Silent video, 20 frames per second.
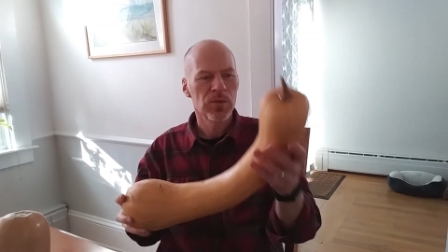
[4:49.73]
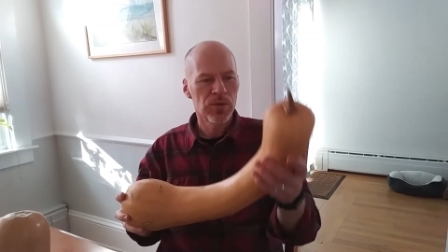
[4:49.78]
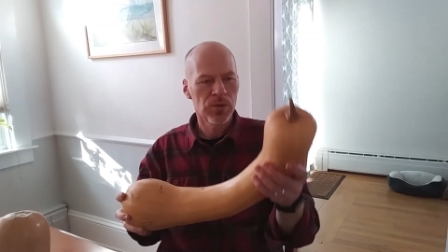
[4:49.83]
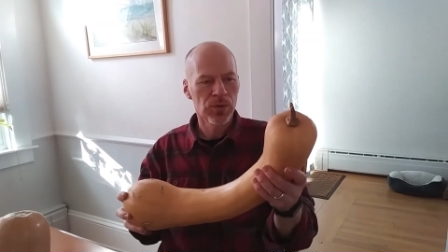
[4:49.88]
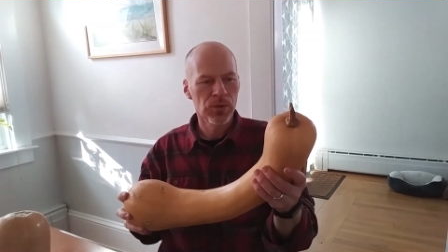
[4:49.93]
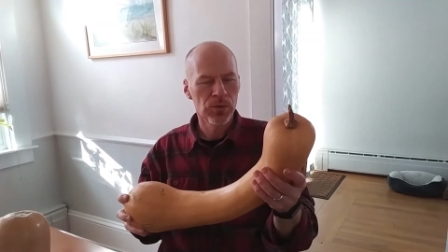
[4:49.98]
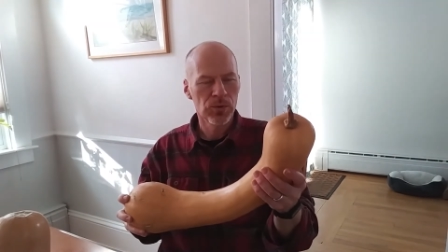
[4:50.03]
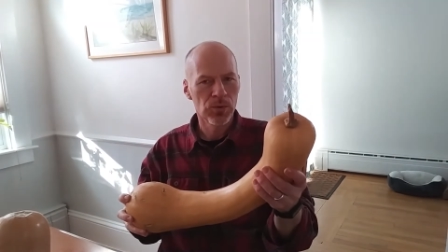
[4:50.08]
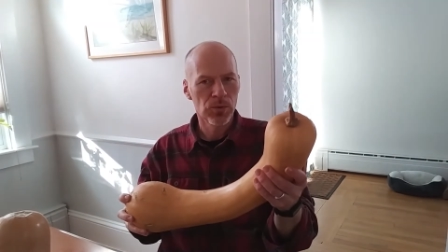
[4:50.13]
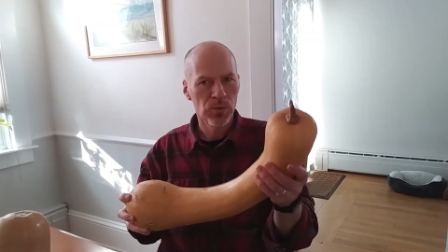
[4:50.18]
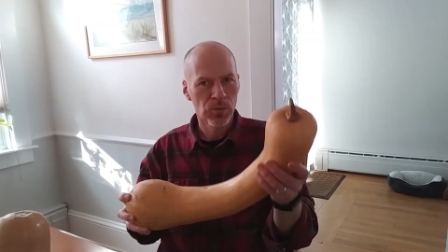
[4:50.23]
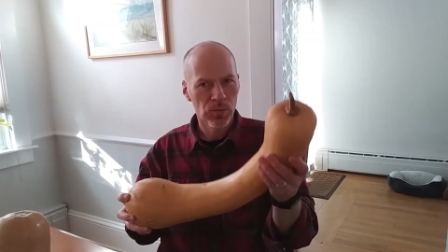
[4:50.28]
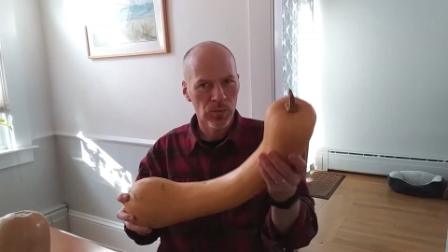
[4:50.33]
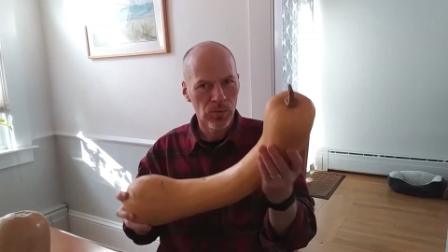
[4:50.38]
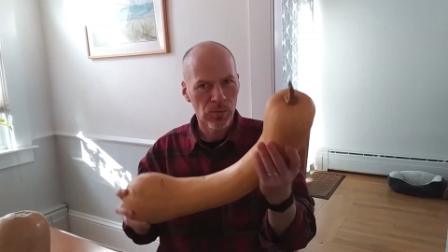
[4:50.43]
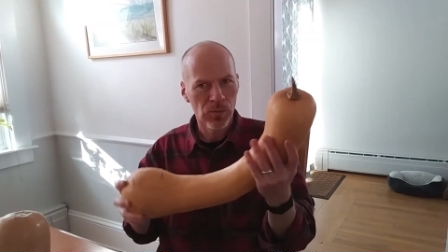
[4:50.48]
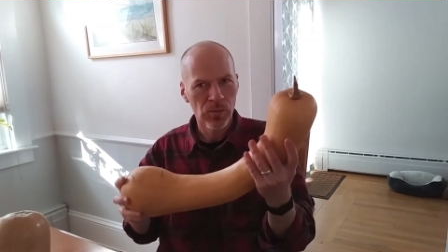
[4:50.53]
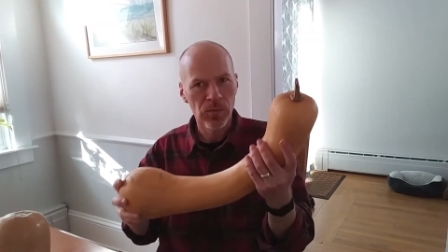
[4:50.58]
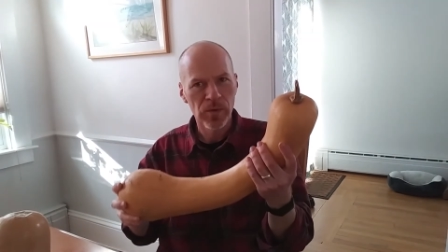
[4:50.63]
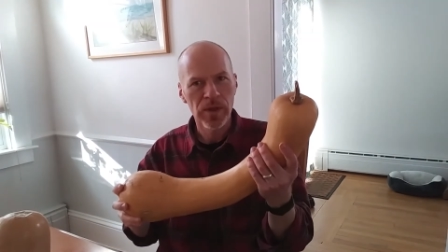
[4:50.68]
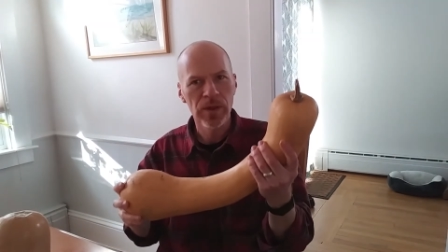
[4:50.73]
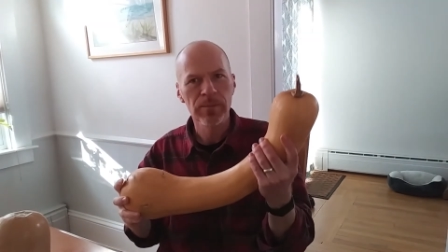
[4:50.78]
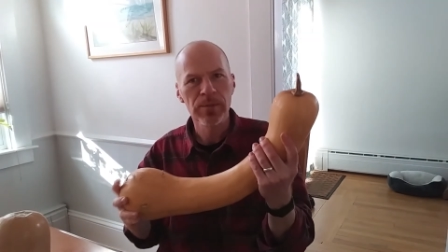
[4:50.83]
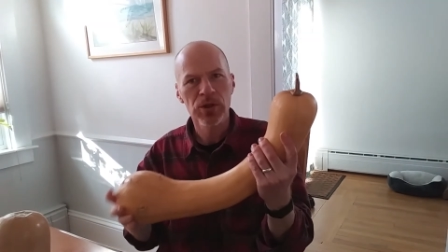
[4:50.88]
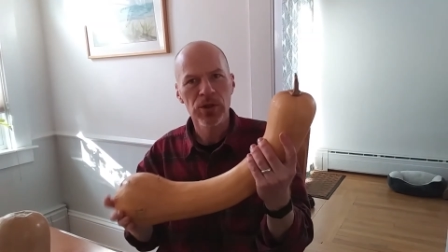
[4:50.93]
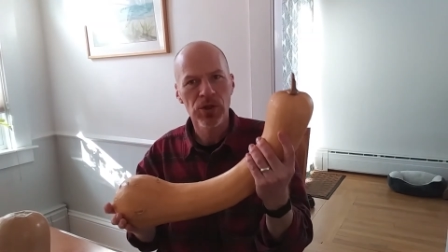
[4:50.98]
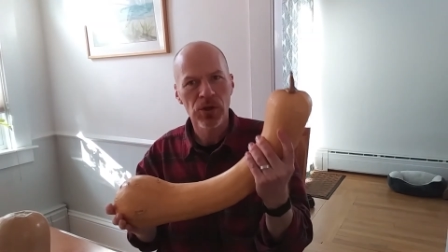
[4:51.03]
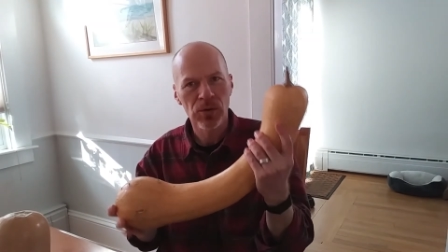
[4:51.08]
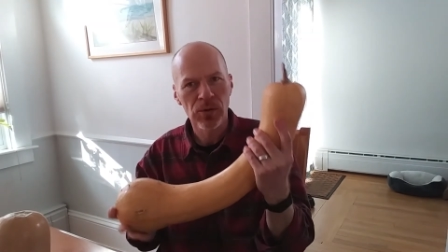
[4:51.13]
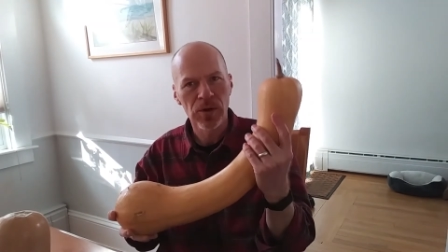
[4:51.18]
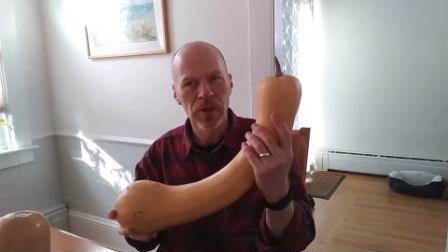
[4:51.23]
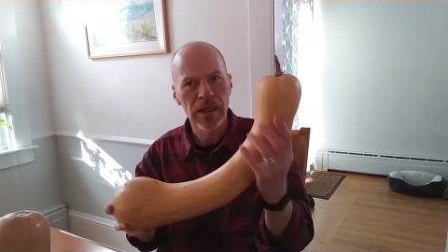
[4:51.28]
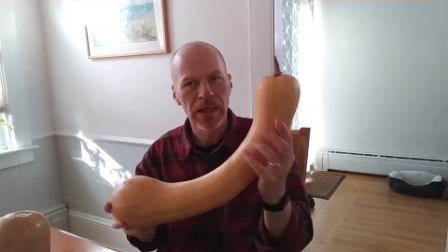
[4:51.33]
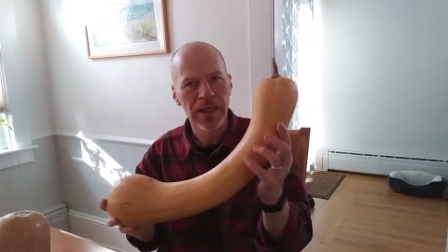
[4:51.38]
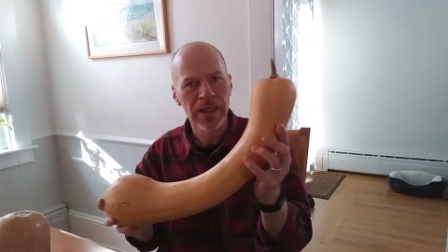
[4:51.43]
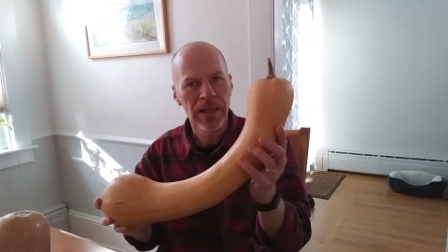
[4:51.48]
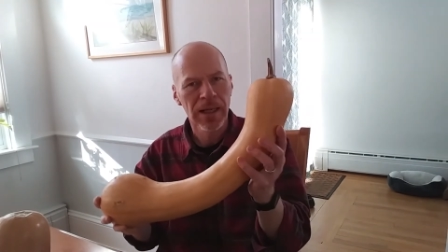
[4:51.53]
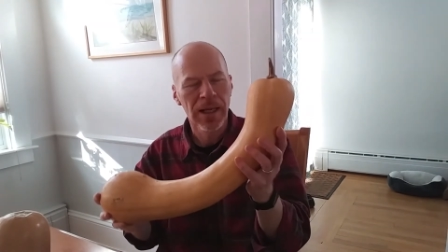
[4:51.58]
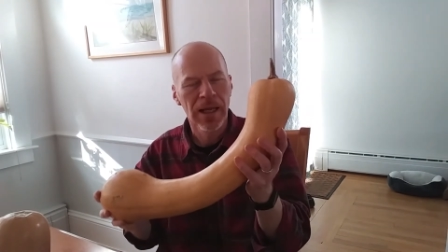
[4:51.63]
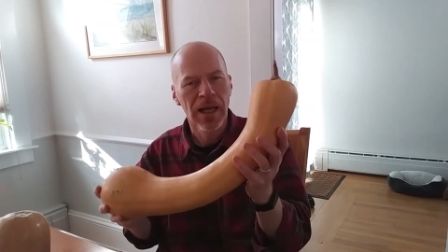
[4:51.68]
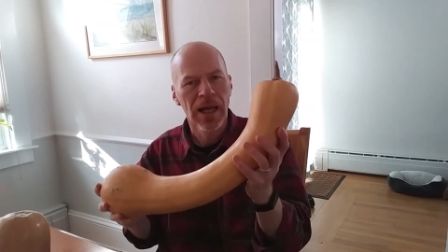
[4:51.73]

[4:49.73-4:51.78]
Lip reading: to real maturity